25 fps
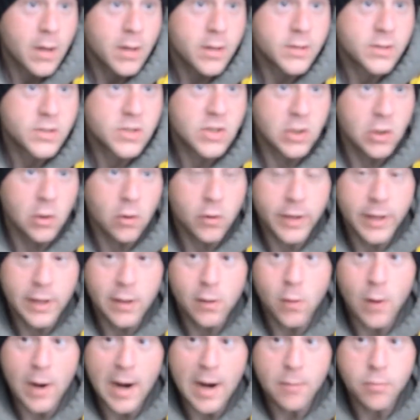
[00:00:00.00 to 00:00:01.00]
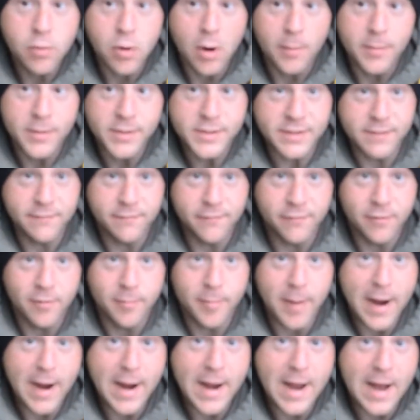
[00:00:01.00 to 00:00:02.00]
It's looking quite promising for a
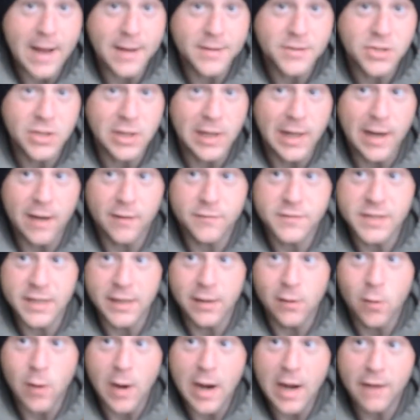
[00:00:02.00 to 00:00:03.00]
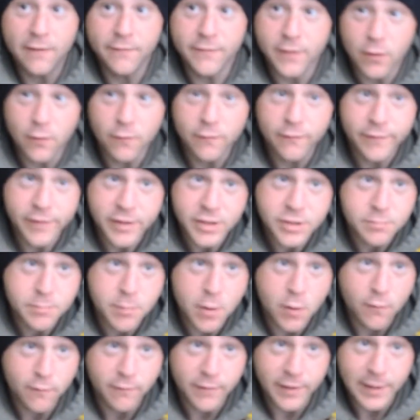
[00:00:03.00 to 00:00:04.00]
bite actually. I've seen quite a few fish
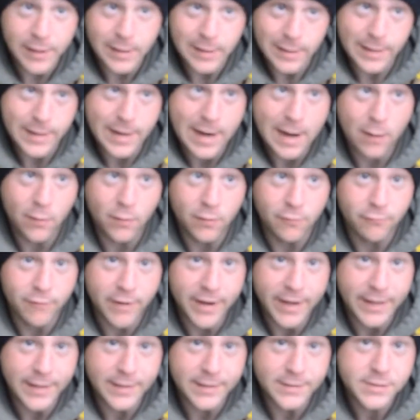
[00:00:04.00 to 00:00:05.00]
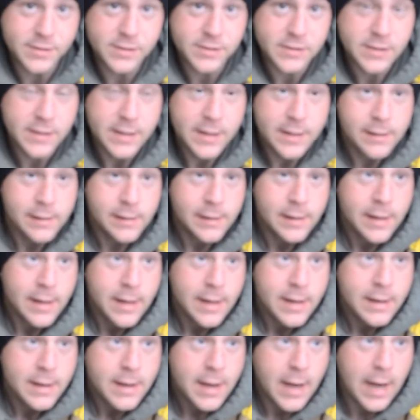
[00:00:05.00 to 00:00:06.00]
moving in and out the reeds.
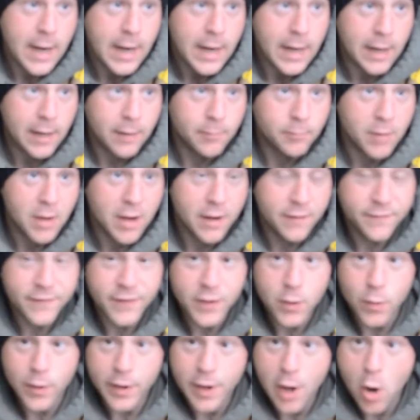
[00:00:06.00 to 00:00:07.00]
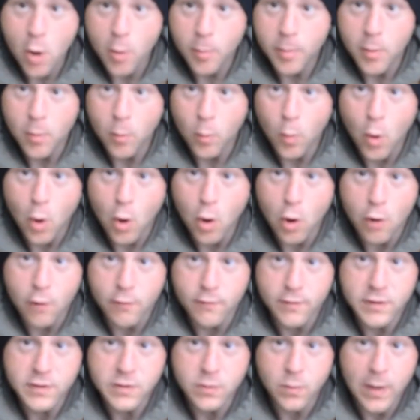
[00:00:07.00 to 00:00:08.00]
A few in open
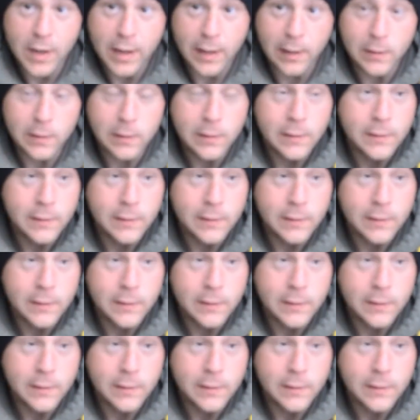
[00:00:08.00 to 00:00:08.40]
water as well.